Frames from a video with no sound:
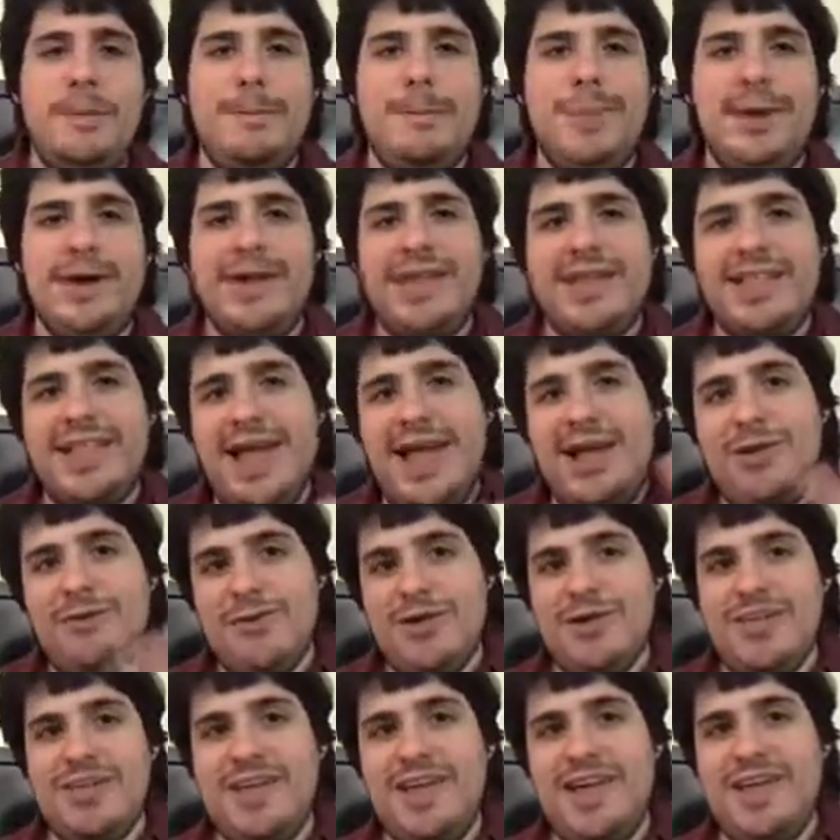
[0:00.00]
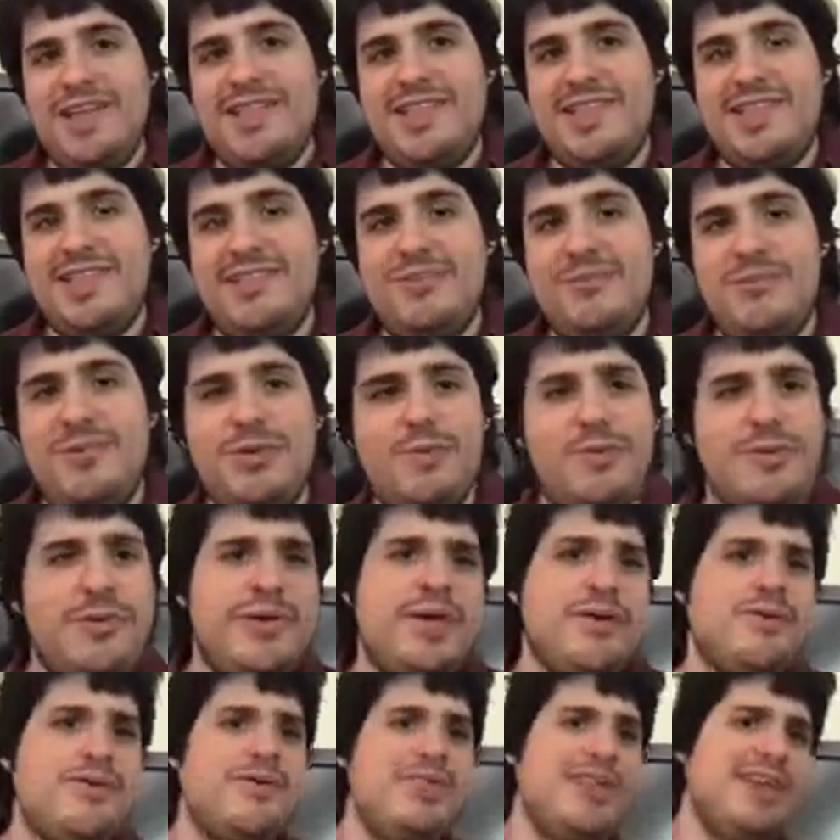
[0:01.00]
But I really liked season one, but
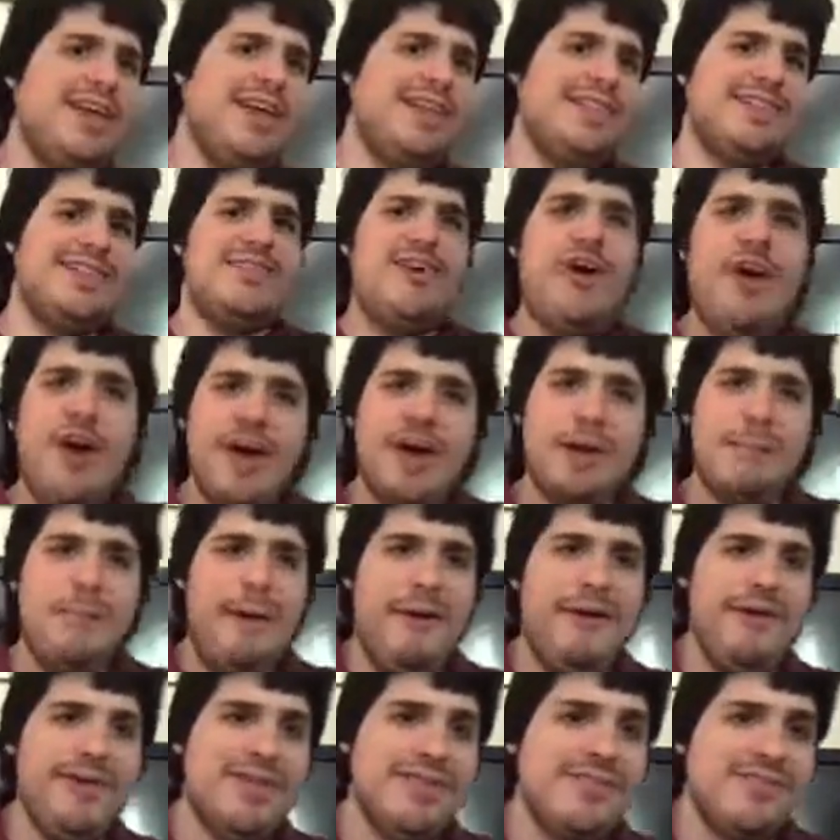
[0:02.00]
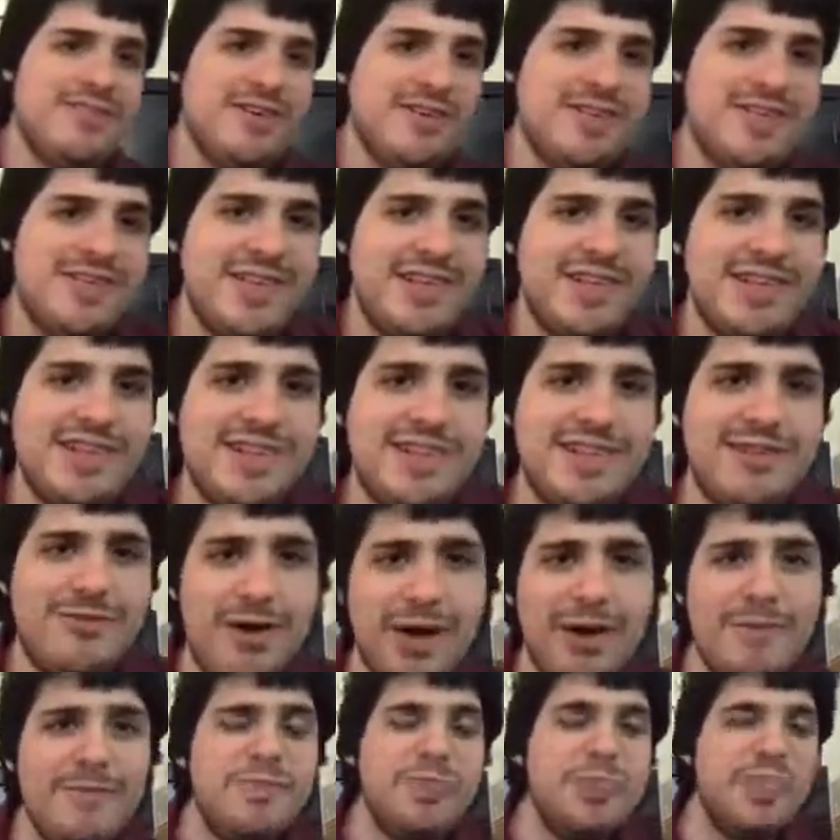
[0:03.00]
we never really got to talk about it. So I said, you know
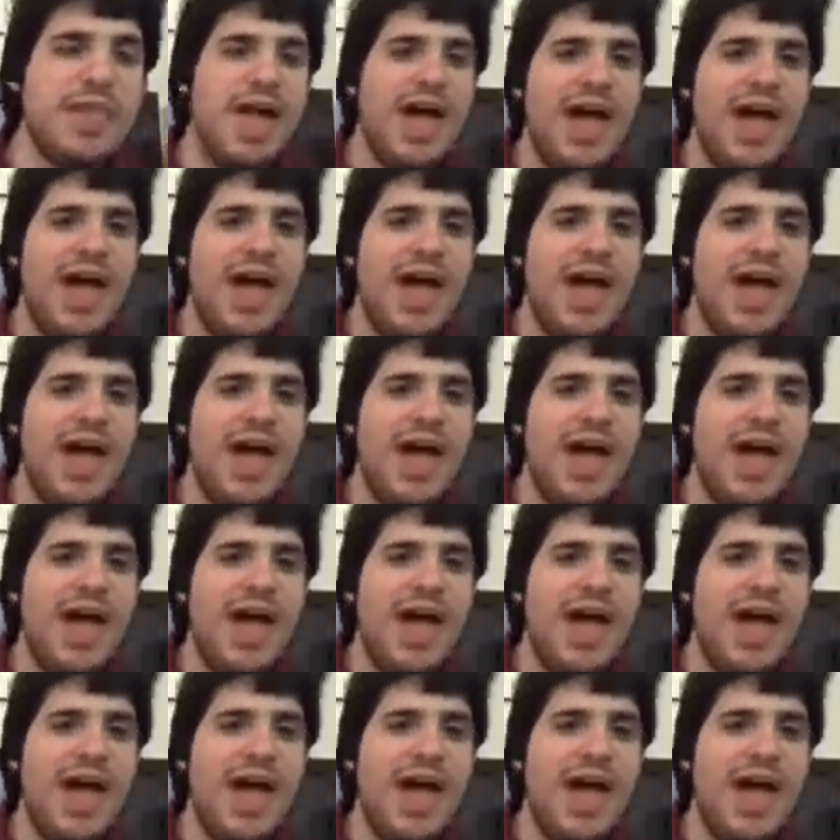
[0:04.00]
what?